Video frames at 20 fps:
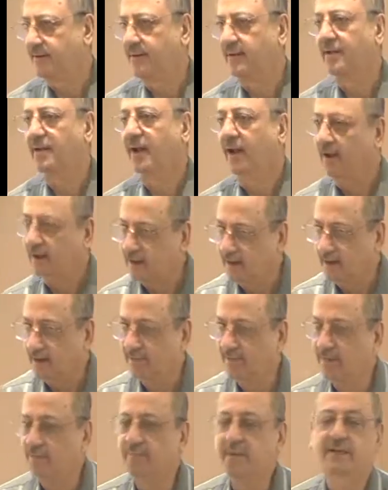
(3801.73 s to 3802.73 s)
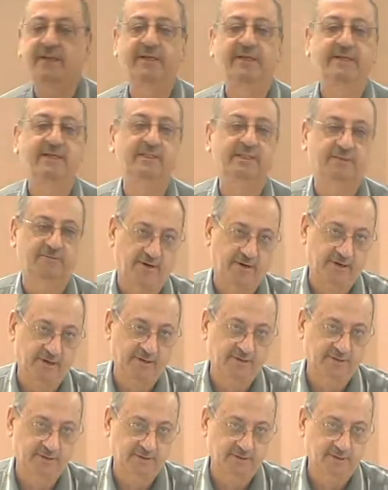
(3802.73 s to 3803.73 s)
Allah will make it easy for
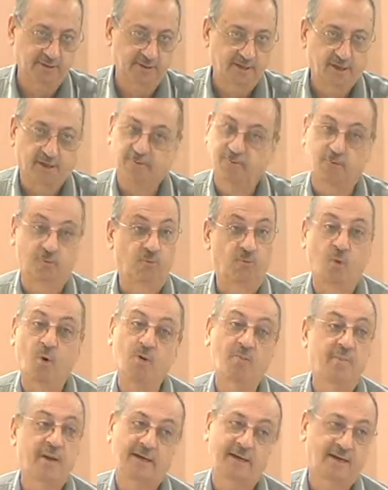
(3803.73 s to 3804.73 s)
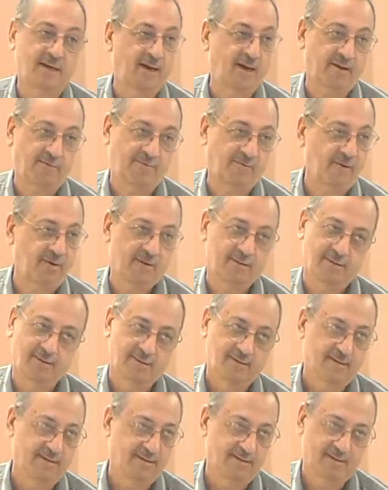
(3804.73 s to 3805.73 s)
us. If you won't make an effort,
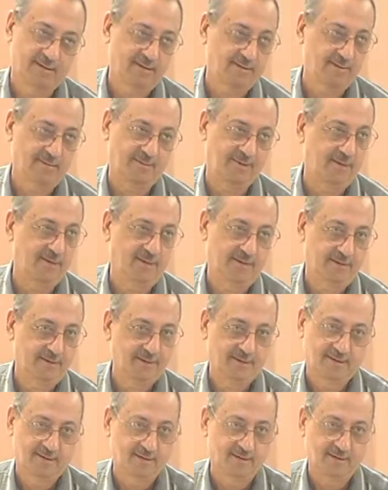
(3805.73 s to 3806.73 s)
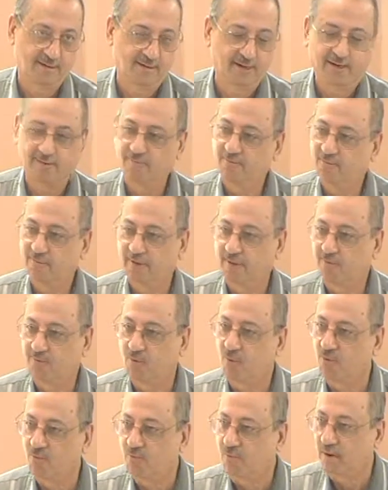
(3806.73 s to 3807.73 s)
brother, it
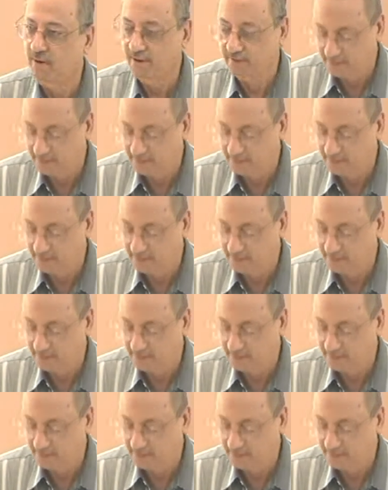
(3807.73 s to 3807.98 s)
won't work.